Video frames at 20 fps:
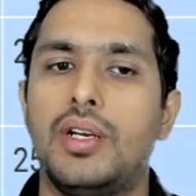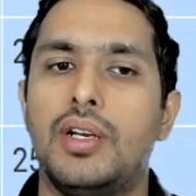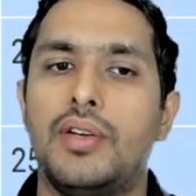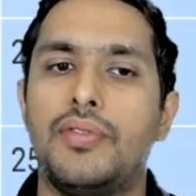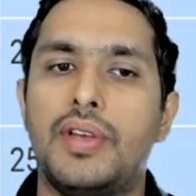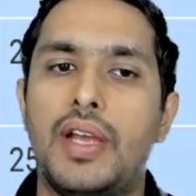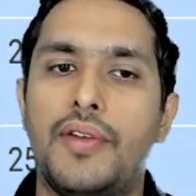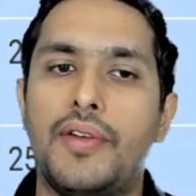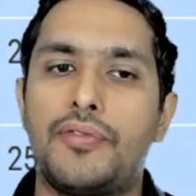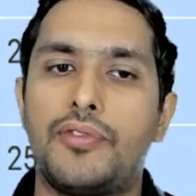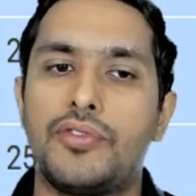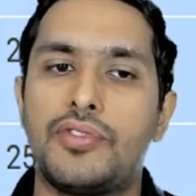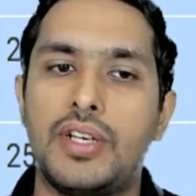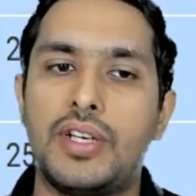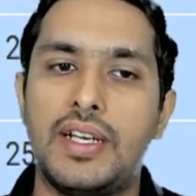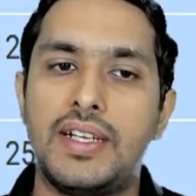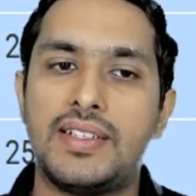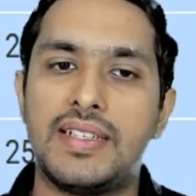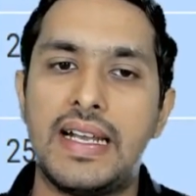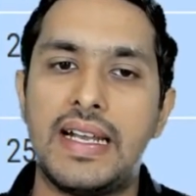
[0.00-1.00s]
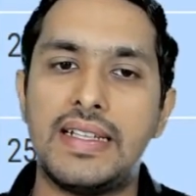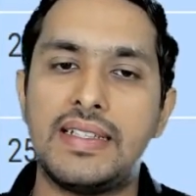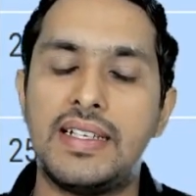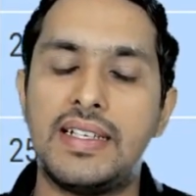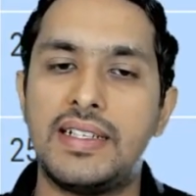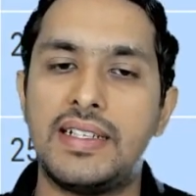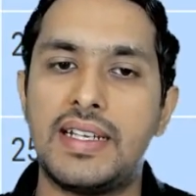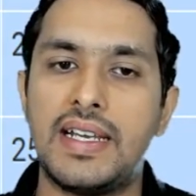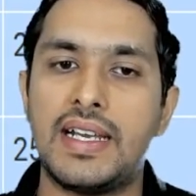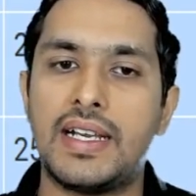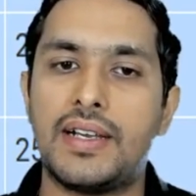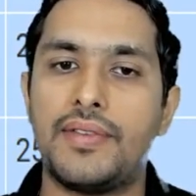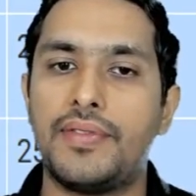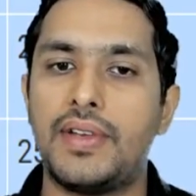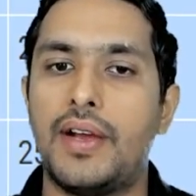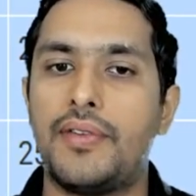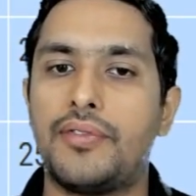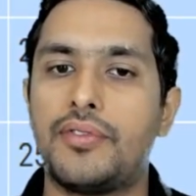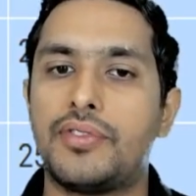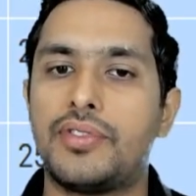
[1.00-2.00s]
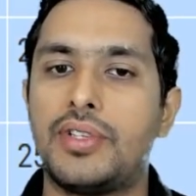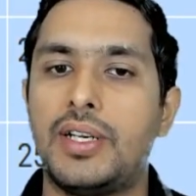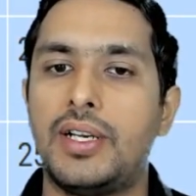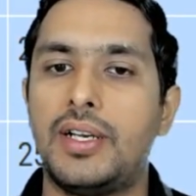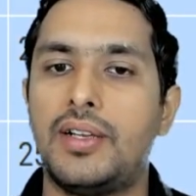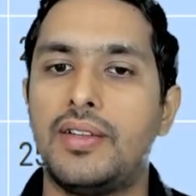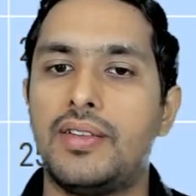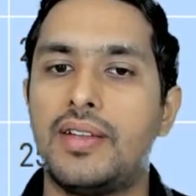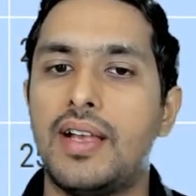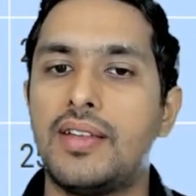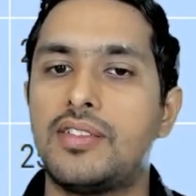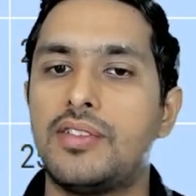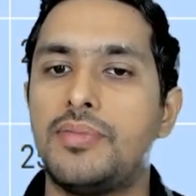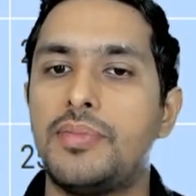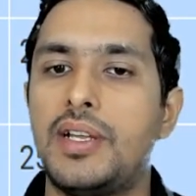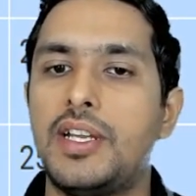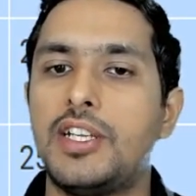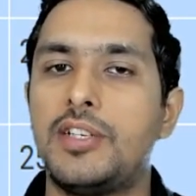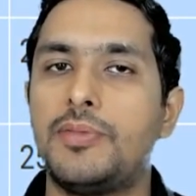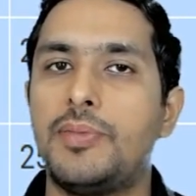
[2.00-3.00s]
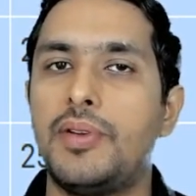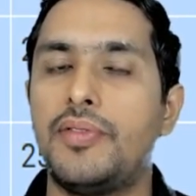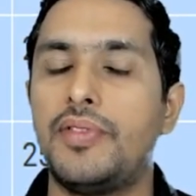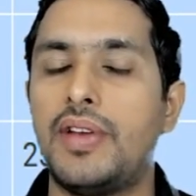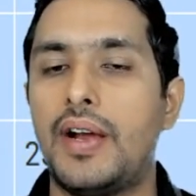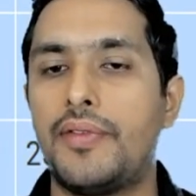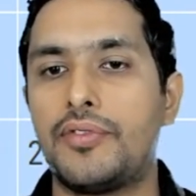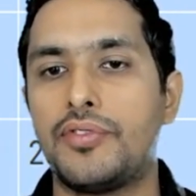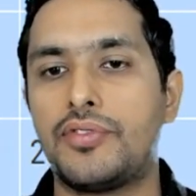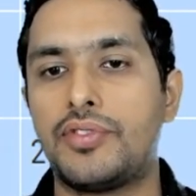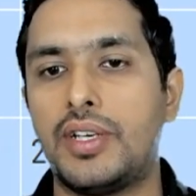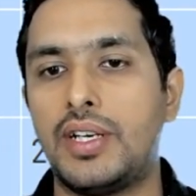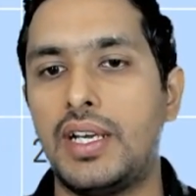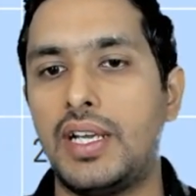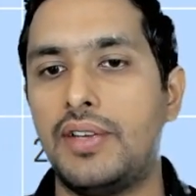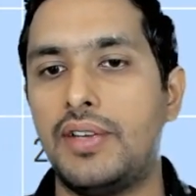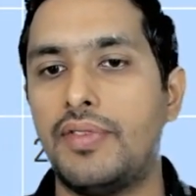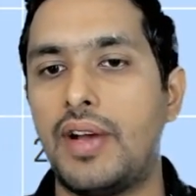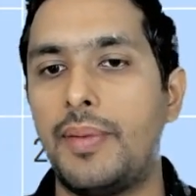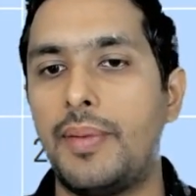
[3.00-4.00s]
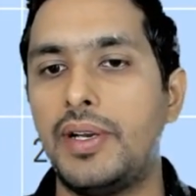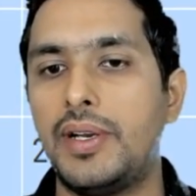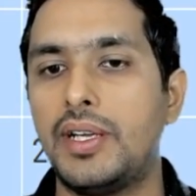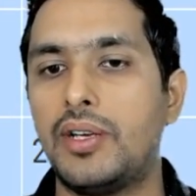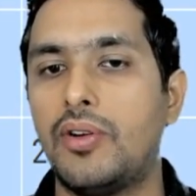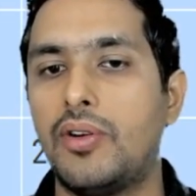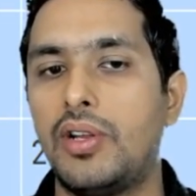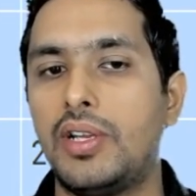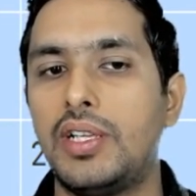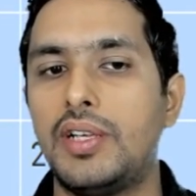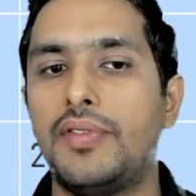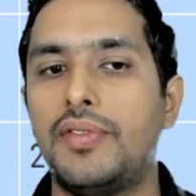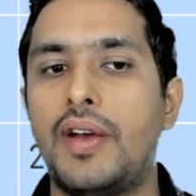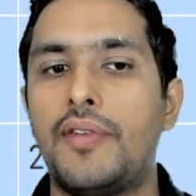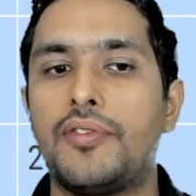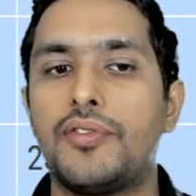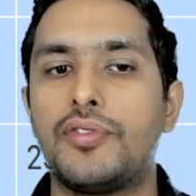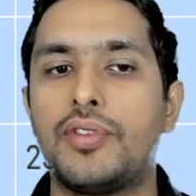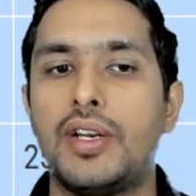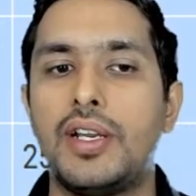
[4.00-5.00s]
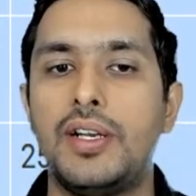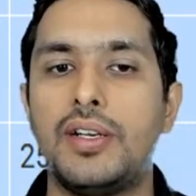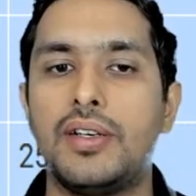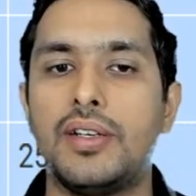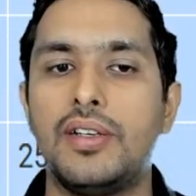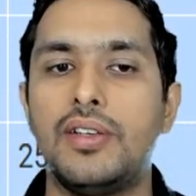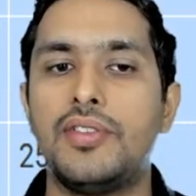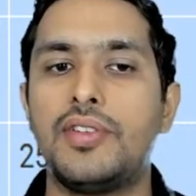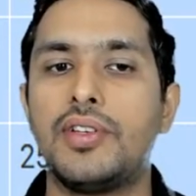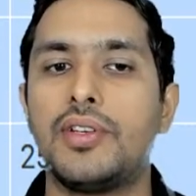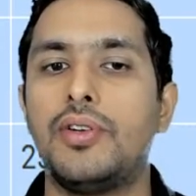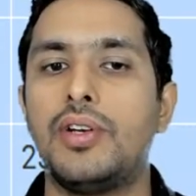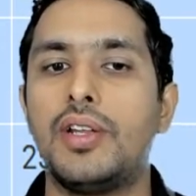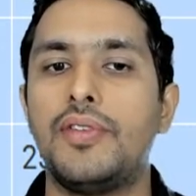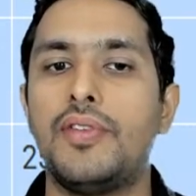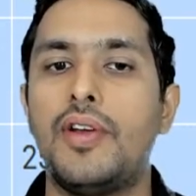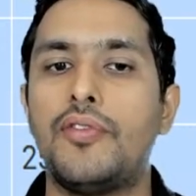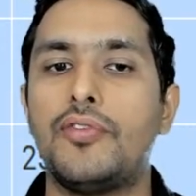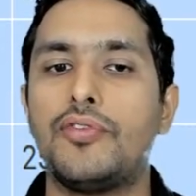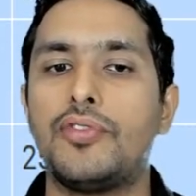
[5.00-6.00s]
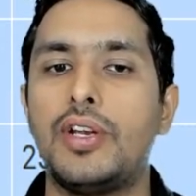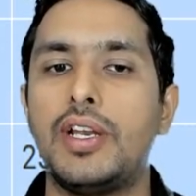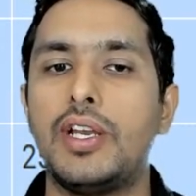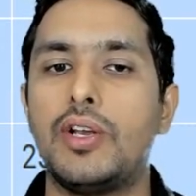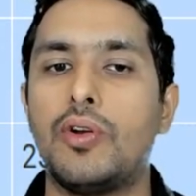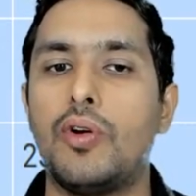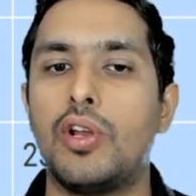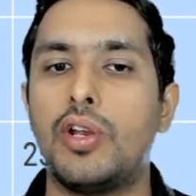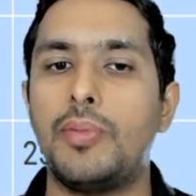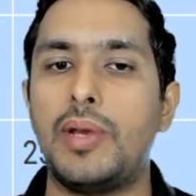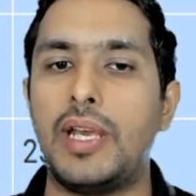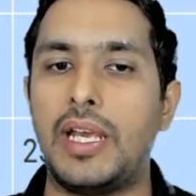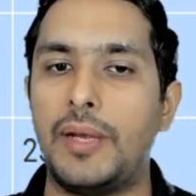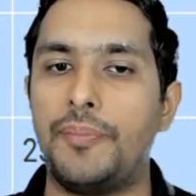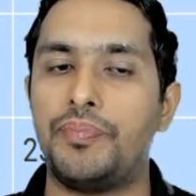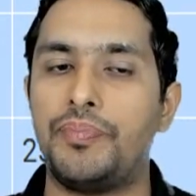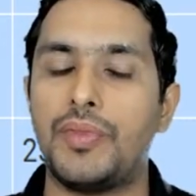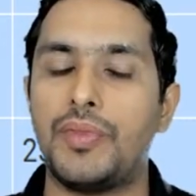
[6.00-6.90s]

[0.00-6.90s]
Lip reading: We have to study science and tech, we have to study disaster management, we have to study environment ecology, we have to study internal security, we have to study economy.